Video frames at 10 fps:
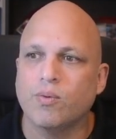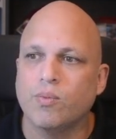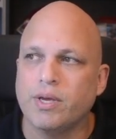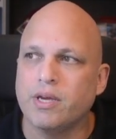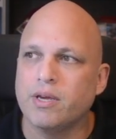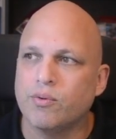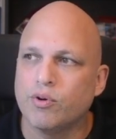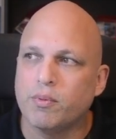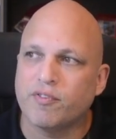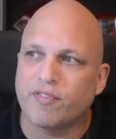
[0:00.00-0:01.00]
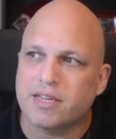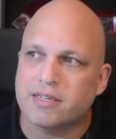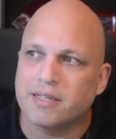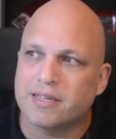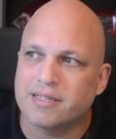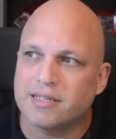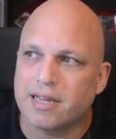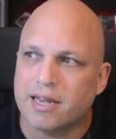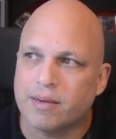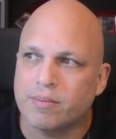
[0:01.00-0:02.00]
we will be facing the
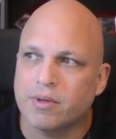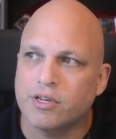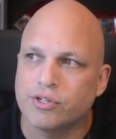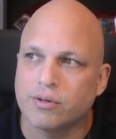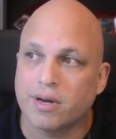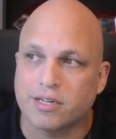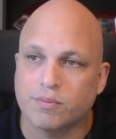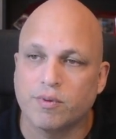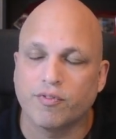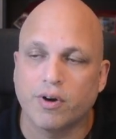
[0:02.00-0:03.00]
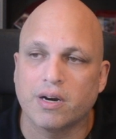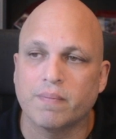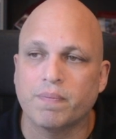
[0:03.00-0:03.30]
same issue as before.